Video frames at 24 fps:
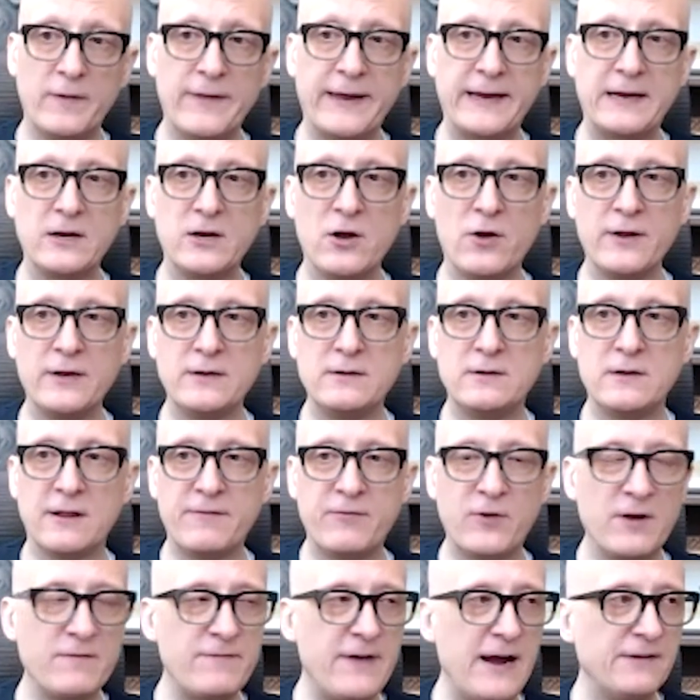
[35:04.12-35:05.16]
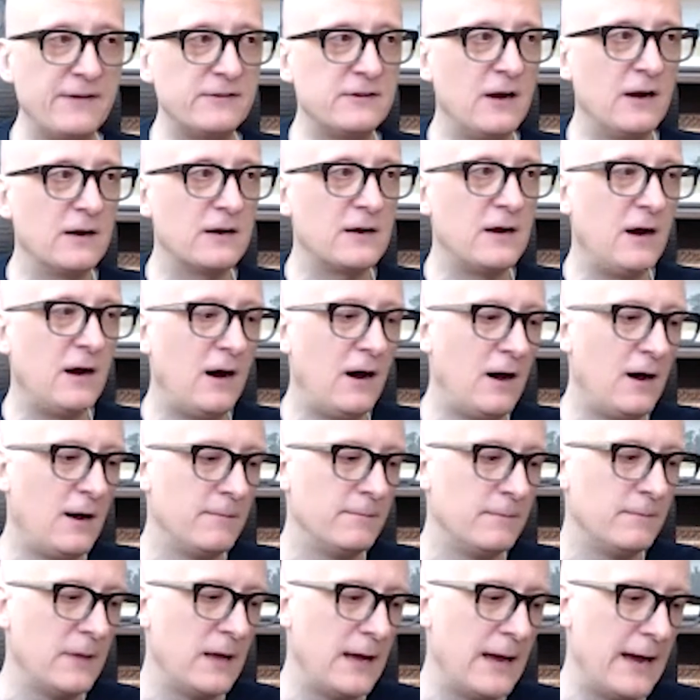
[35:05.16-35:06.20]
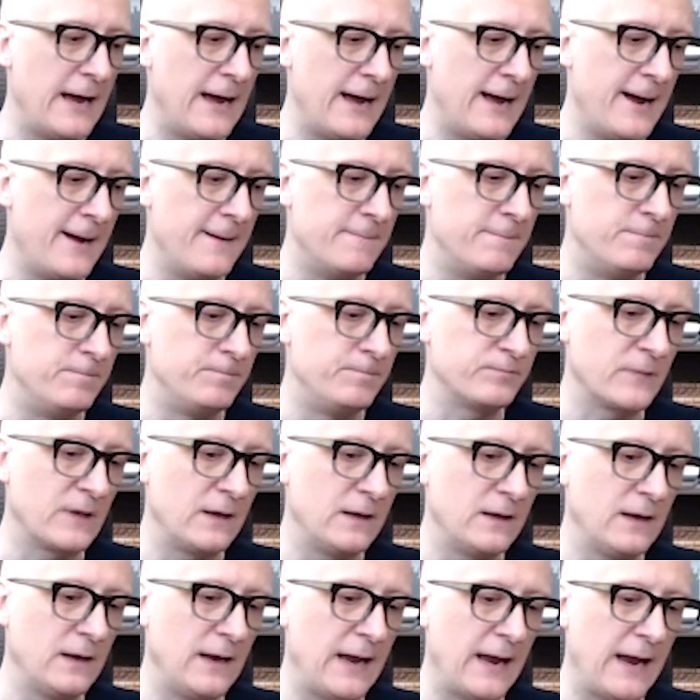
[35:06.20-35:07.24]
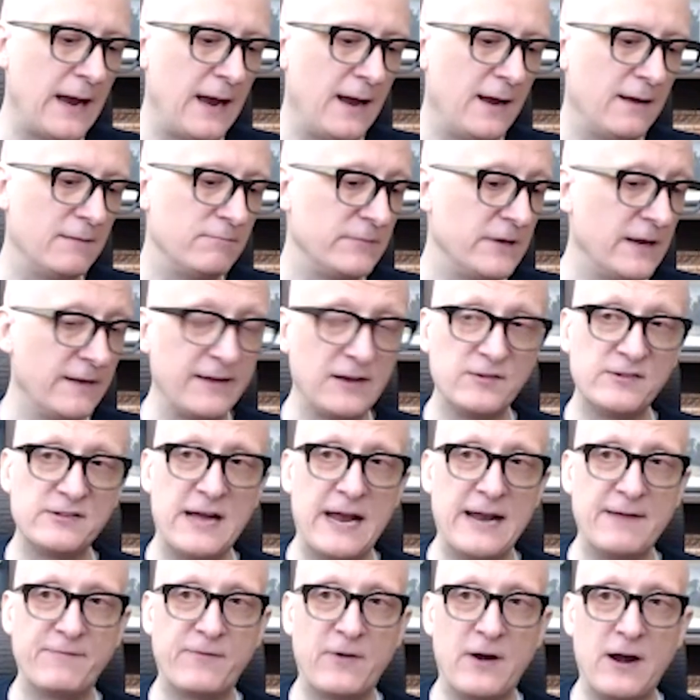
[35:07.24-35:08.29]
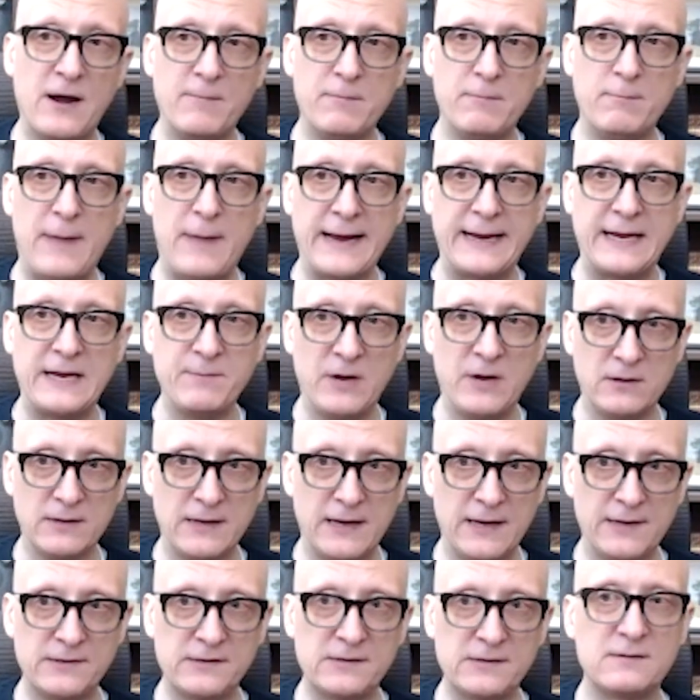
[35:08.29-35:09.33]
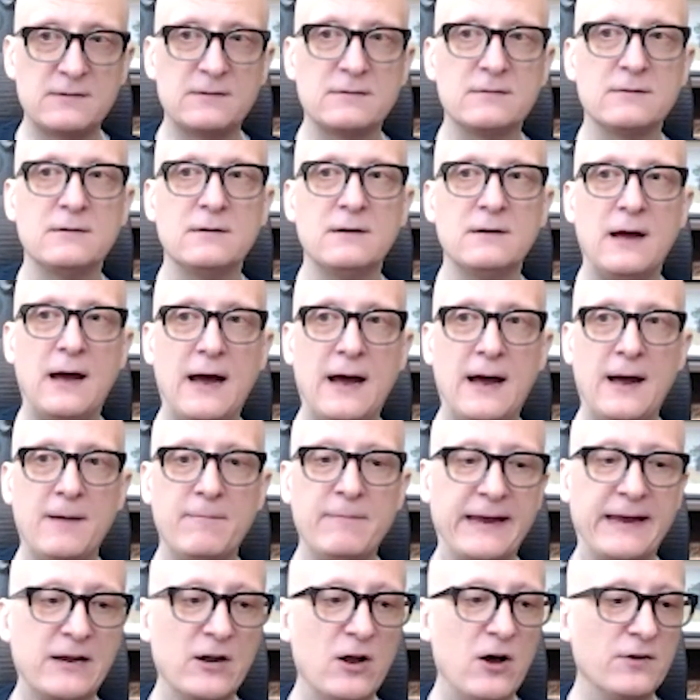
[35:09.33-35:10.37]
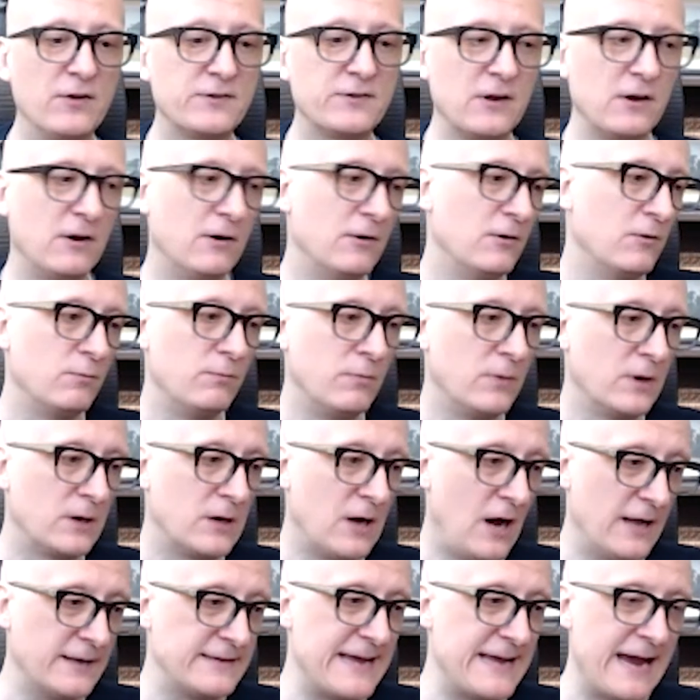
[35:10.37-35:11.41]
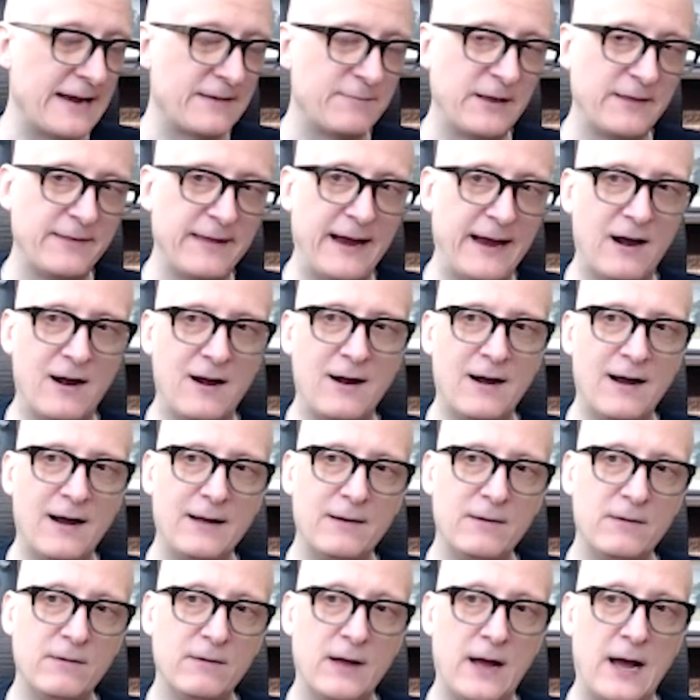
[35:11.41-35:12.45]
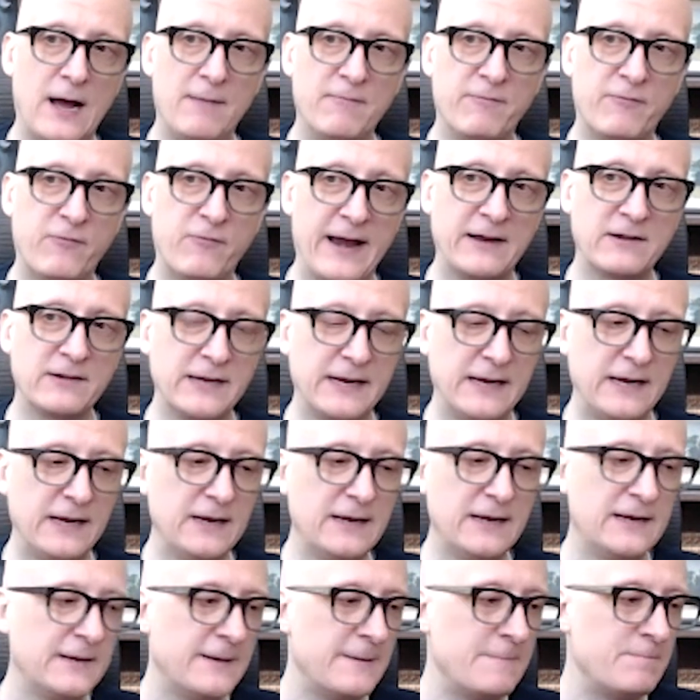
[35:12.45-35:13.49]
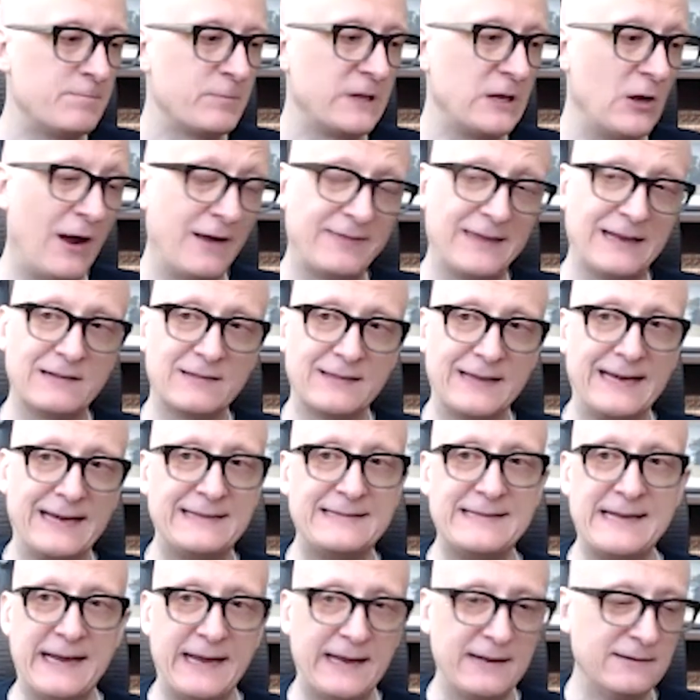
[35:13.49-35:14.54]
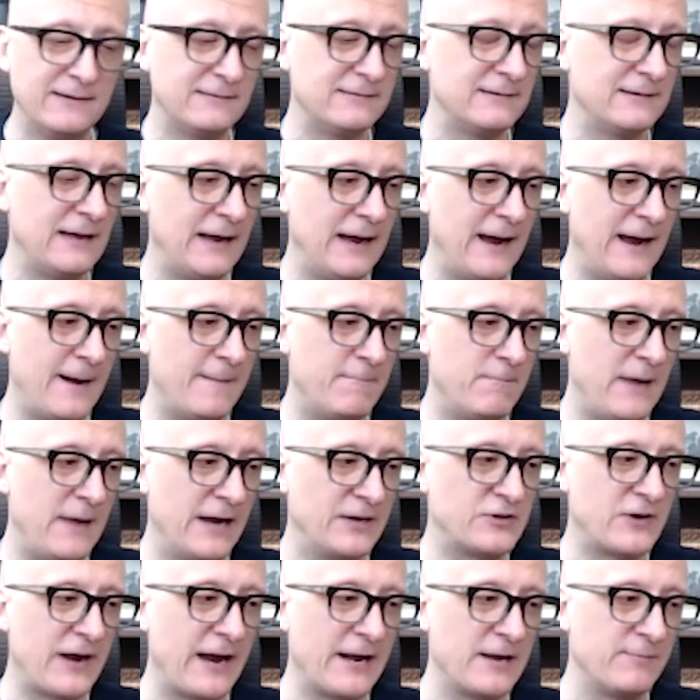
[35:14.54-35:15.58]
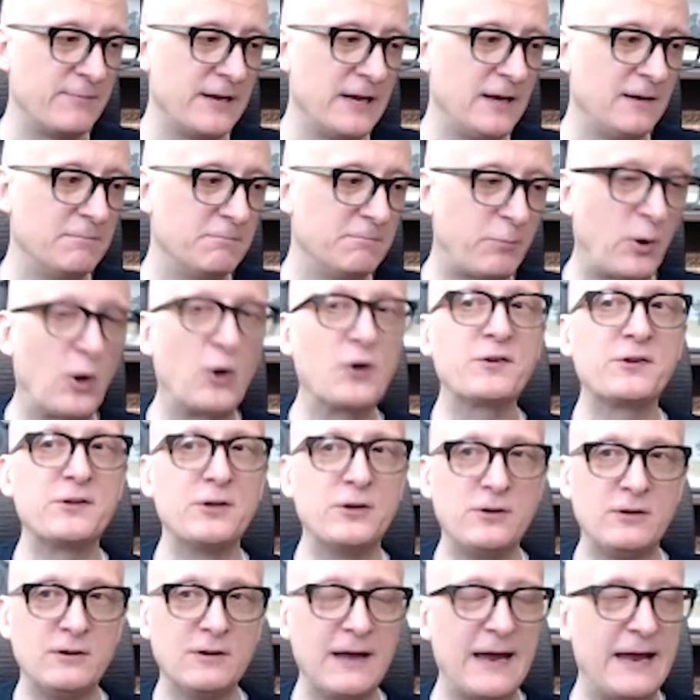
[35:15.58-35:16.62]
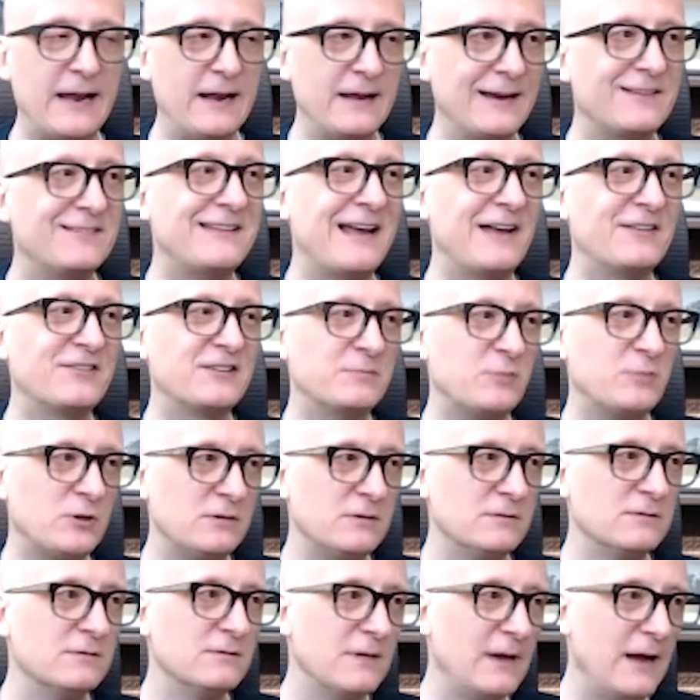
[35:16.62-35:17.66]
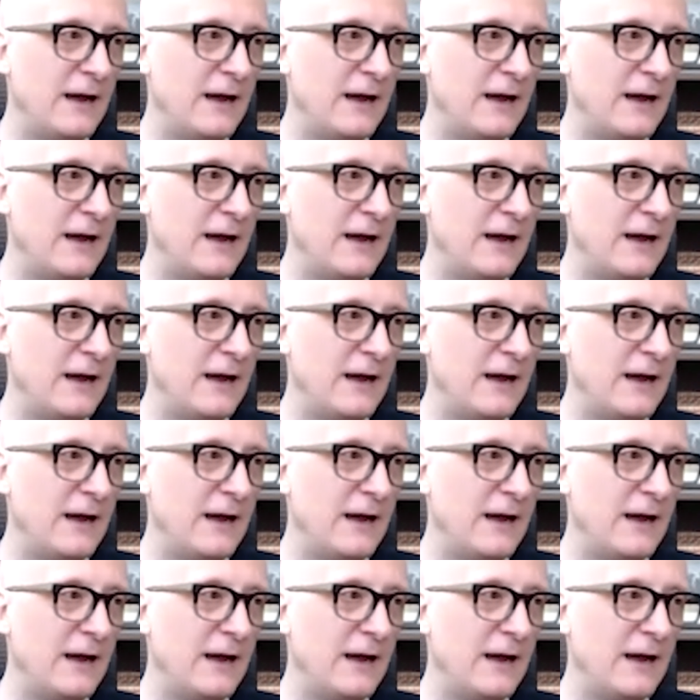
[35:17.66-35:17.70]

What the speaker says: they can go to deliveradvice.com, and you need to sign up for my email list. They can also contact me there. Frankly, I think LinkedIn, I try to be personal and accessible,